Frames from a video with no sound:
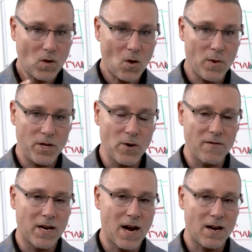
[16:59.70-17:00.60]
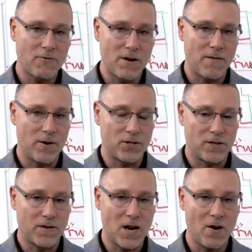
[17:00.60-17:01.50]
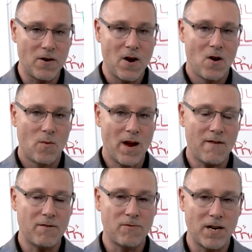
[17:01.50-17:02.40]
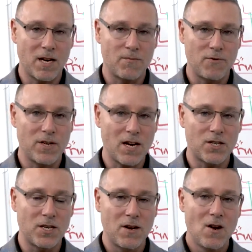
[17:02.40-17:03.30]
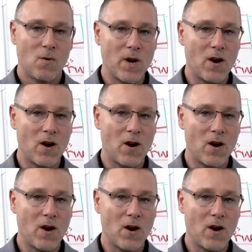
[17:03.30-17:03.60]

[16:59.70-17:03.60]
We do have a concrete version of code. We have it running in production. We are